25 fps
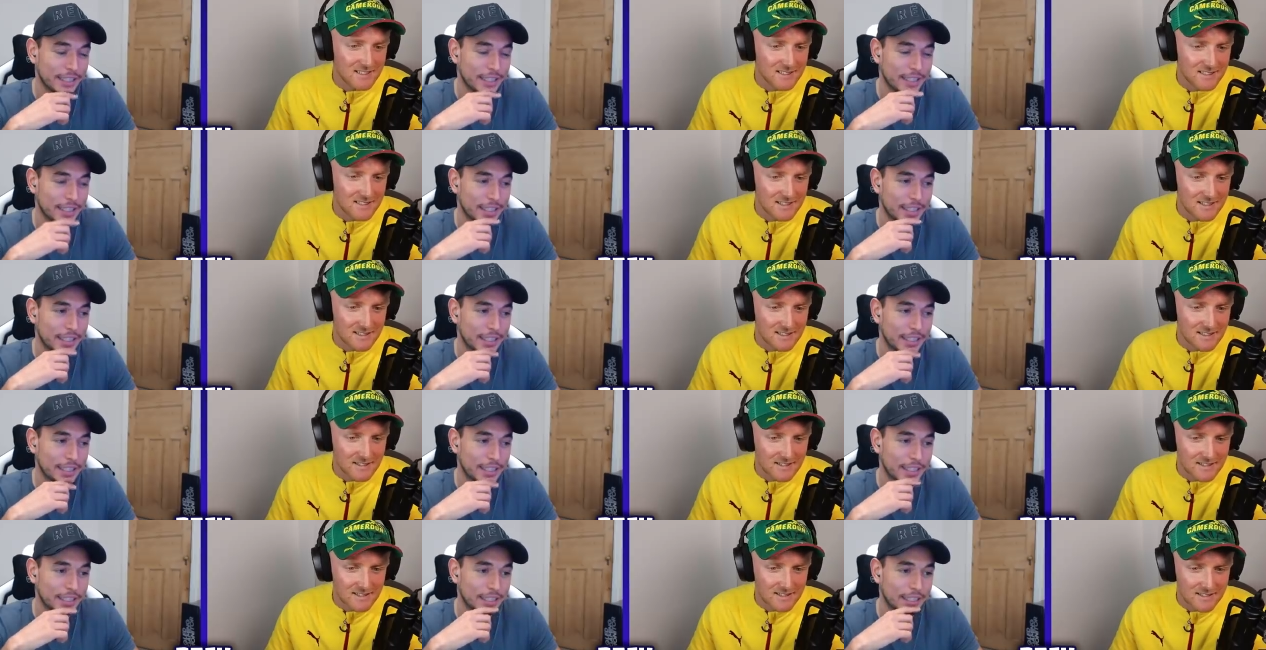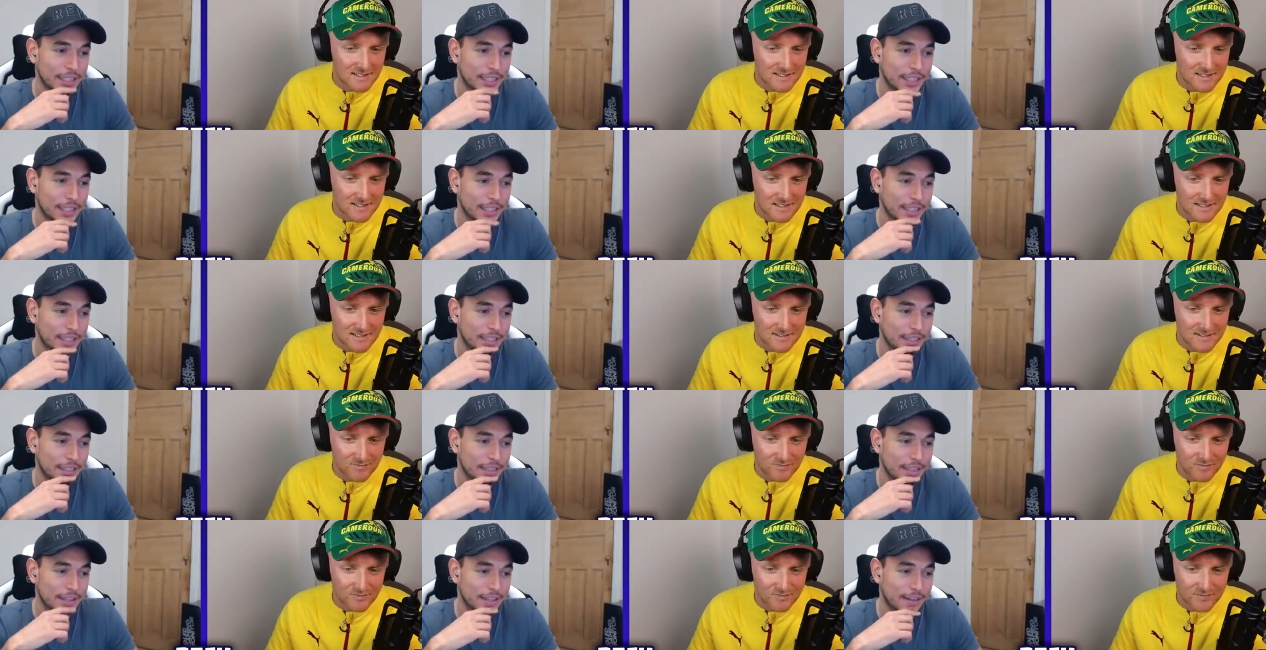
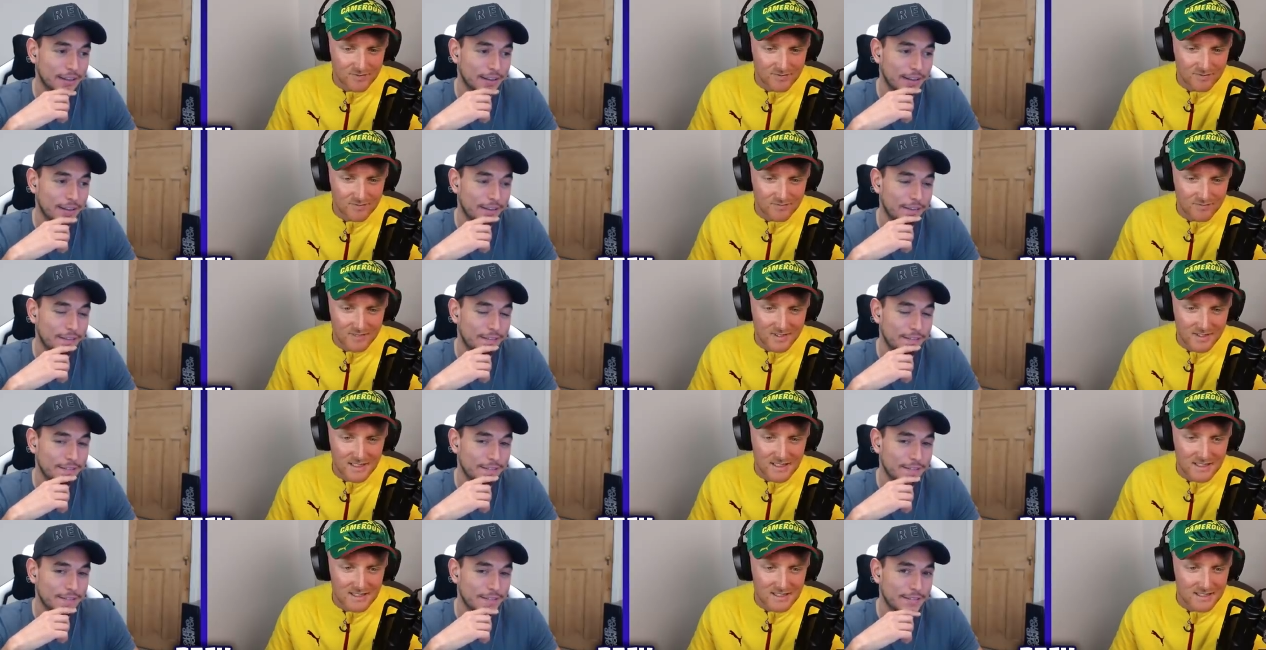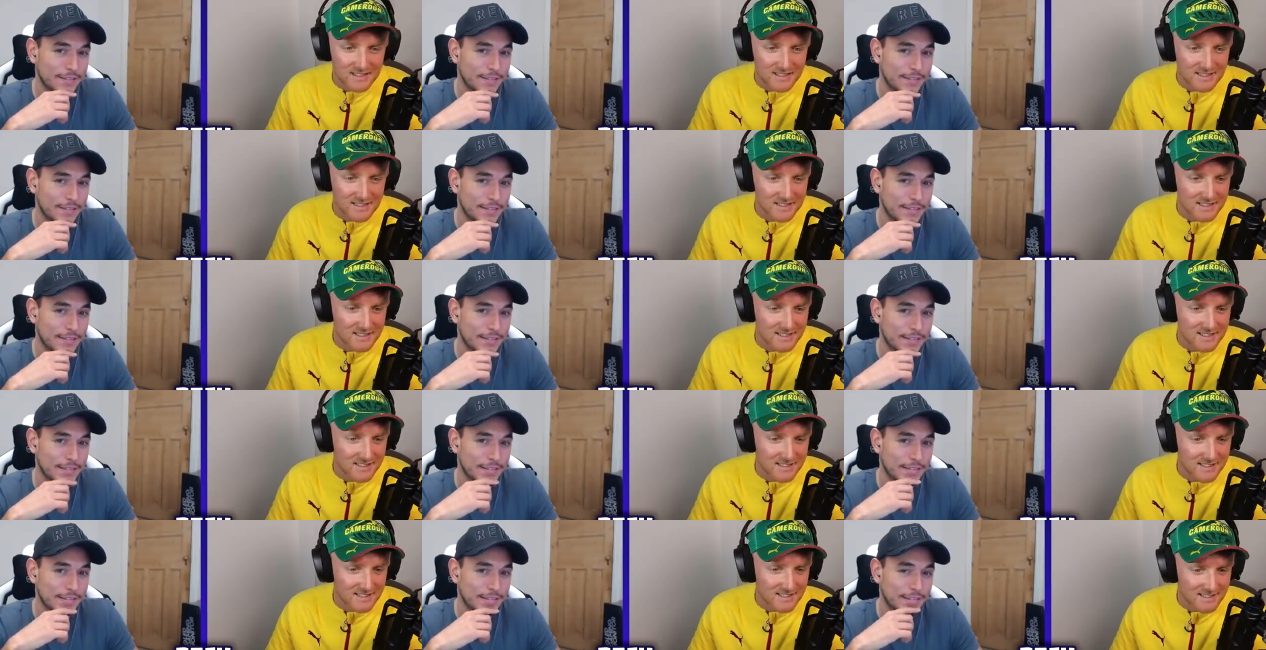
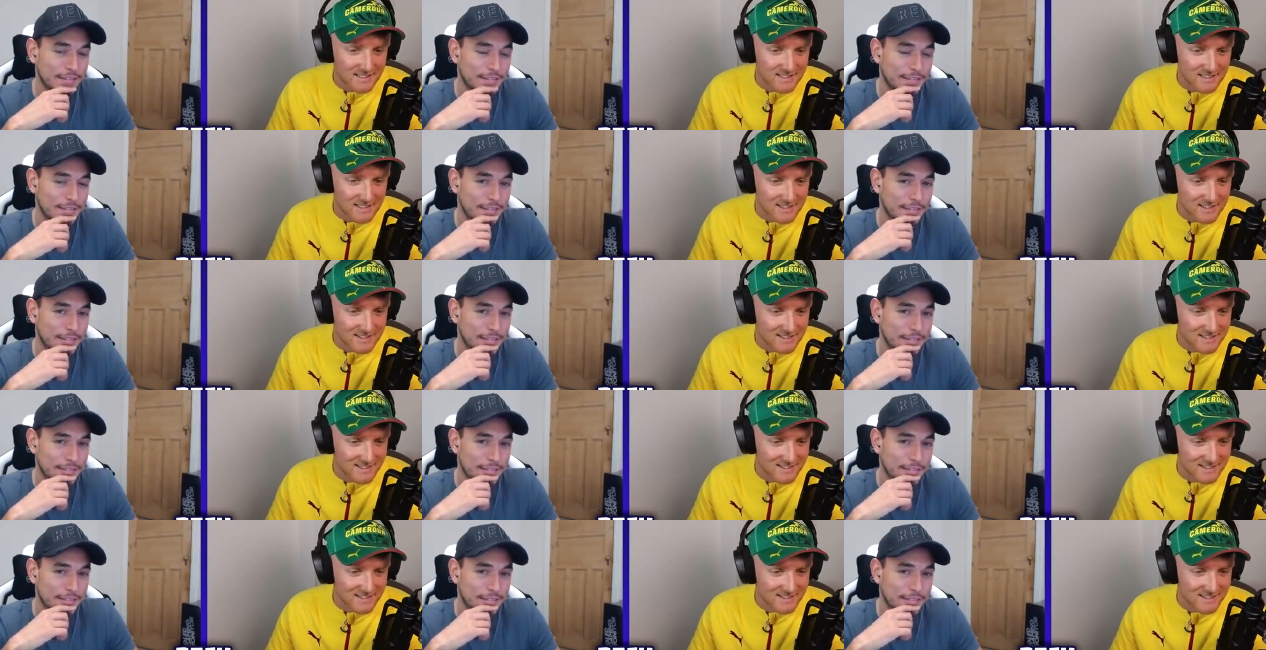Nobody speaks.